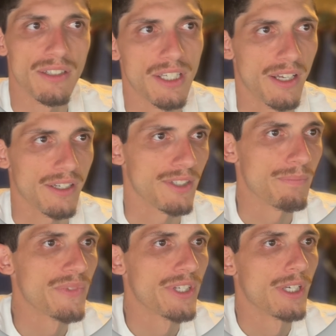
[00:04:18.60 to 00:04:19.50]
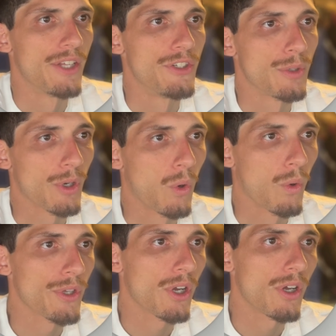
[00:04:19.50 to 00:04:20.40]
connects them. And then you can record
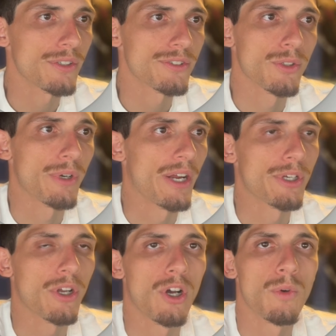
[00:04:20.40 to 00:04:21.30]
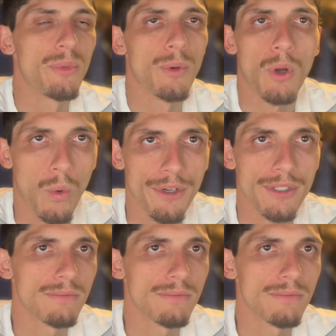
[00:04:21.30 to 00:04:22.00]
the calls. So every call will be recorded.